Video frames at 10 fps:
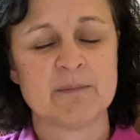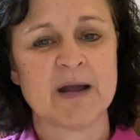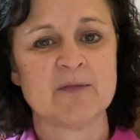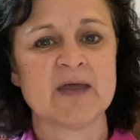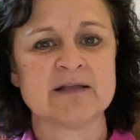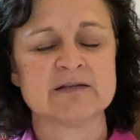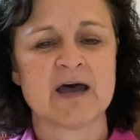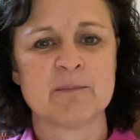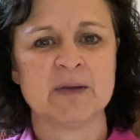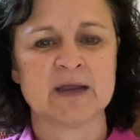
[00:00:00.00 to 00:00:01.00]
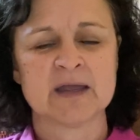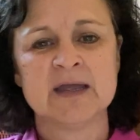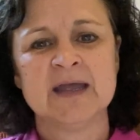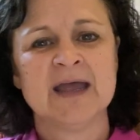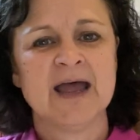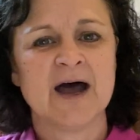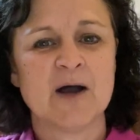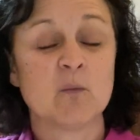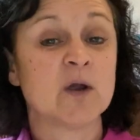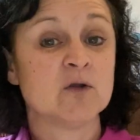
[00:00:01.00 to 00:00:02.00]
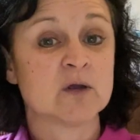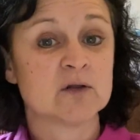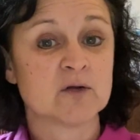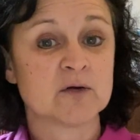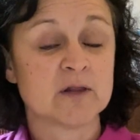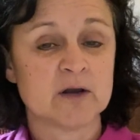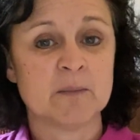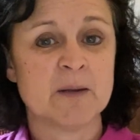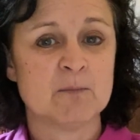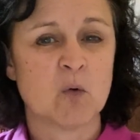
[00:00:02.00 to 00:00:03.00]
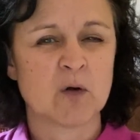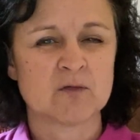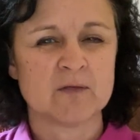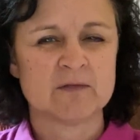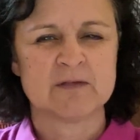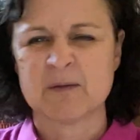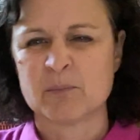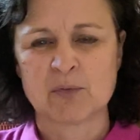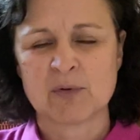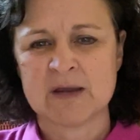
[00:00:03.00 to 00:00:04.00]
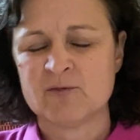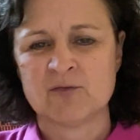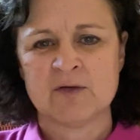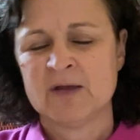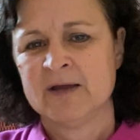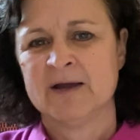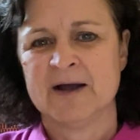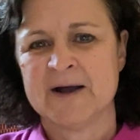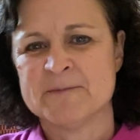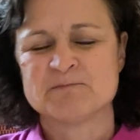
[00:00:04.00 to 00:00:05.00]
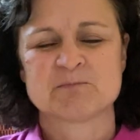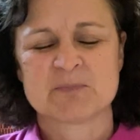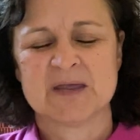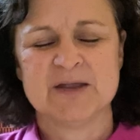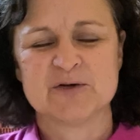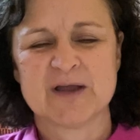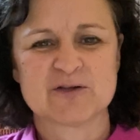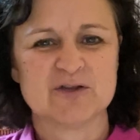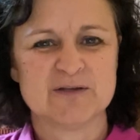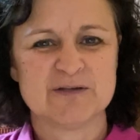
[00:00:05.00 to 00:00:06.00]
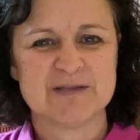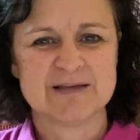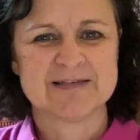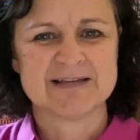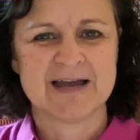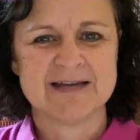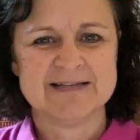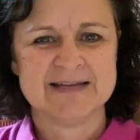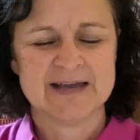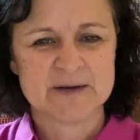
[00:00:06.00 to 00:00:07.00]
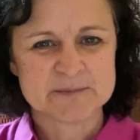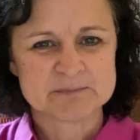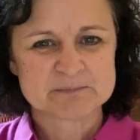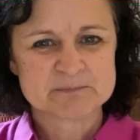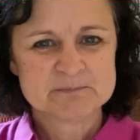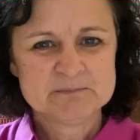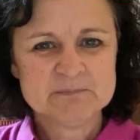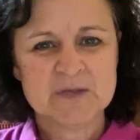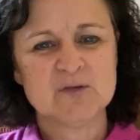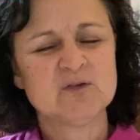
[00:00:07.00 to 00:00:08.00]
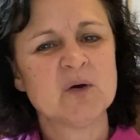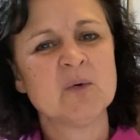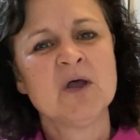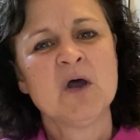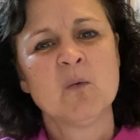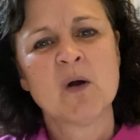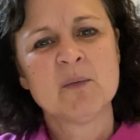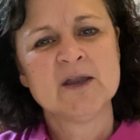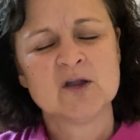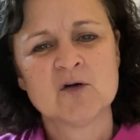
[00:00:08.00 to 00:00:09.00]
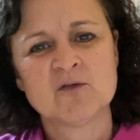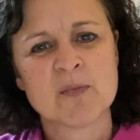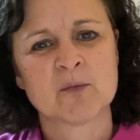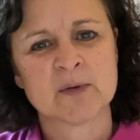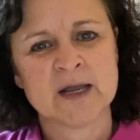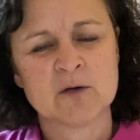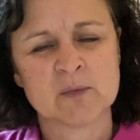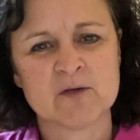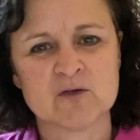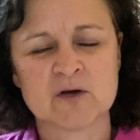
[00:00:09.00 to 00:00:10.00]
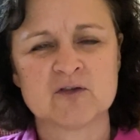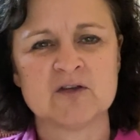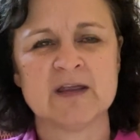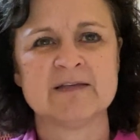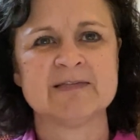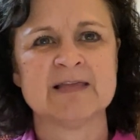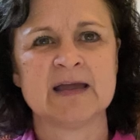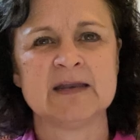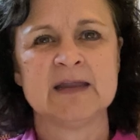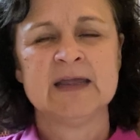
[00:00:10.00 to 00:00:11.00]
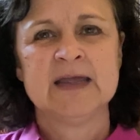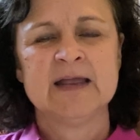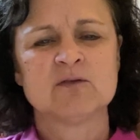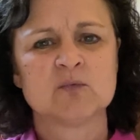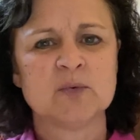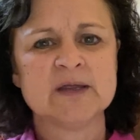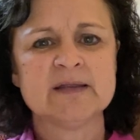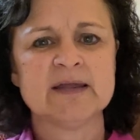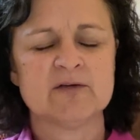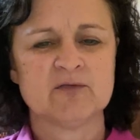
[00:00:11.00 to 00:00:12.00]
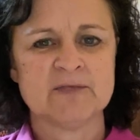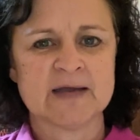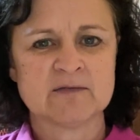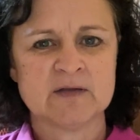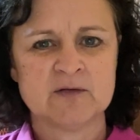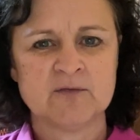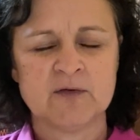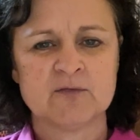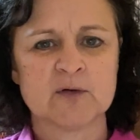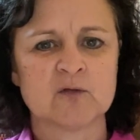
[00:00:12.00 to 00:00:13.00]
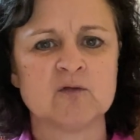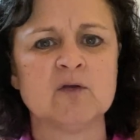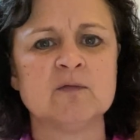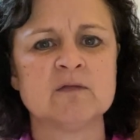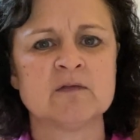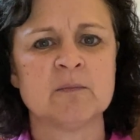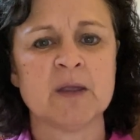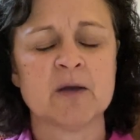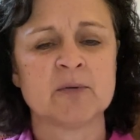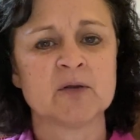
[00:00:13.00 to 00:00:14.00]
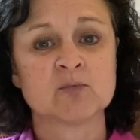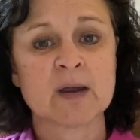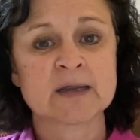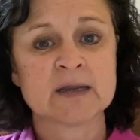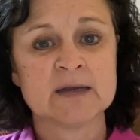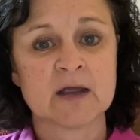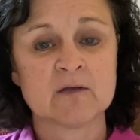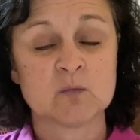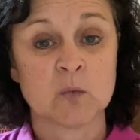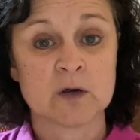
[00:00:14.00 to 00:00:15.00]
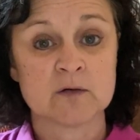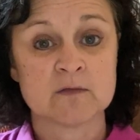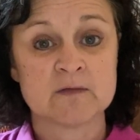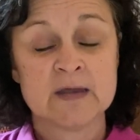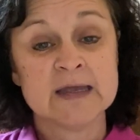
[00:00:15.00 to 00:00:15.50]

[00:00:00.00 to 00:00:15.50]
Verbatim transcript: about that topic uh, where you can learn a little bit more. So this is a brief um, introduction to this idea. So what we know from the reading research is that it's really effective for students to be able to recognize words